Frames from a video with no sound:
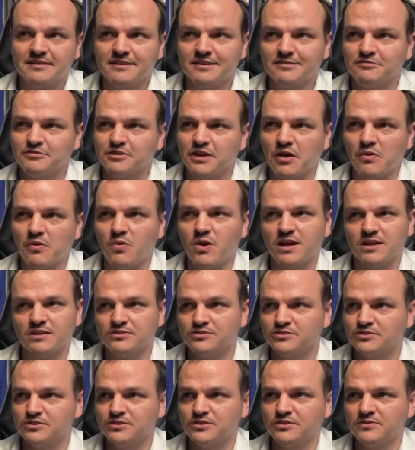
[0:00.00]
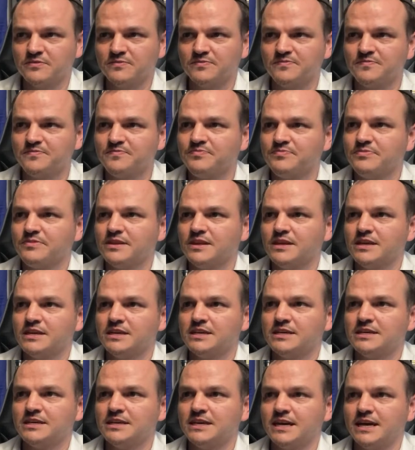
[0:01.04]
if they want to.
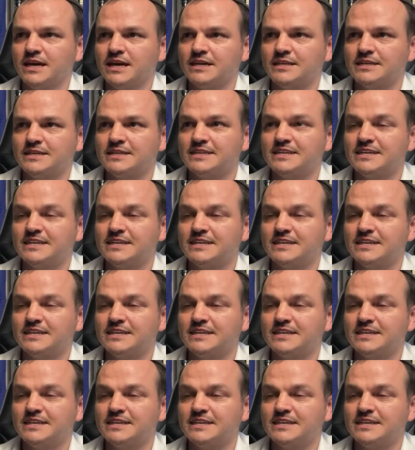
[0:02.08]
And